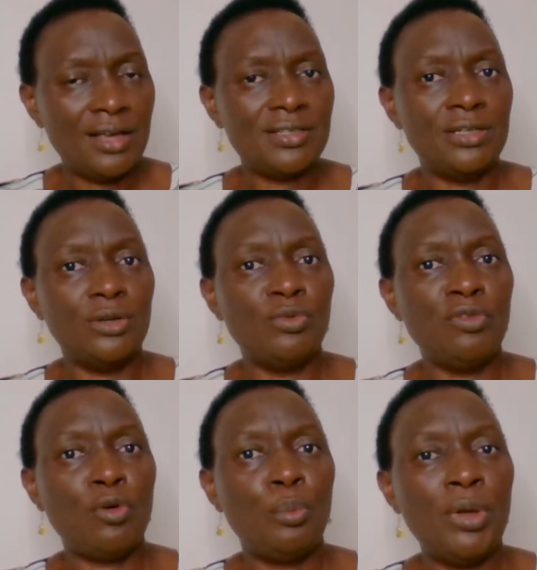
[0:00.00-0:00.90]
as a degree
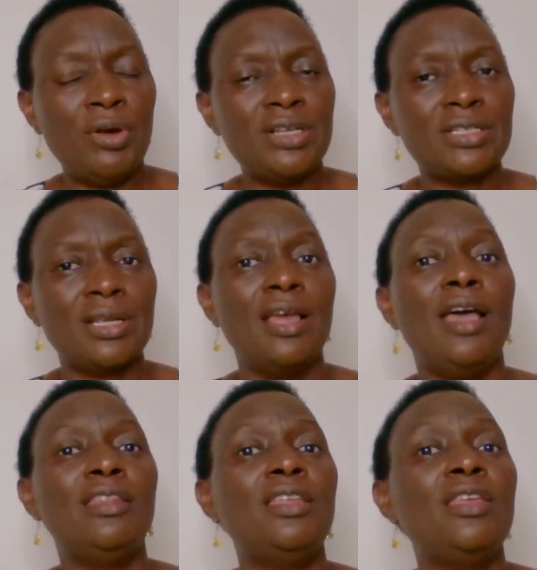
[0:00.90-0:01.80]
for parents,
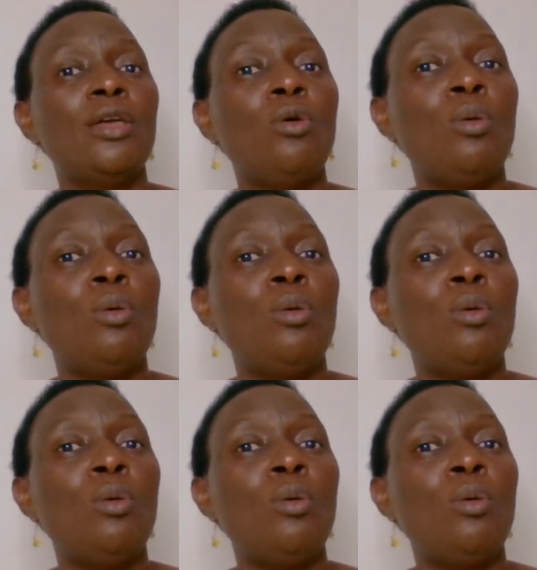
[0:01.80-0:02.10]
and then they go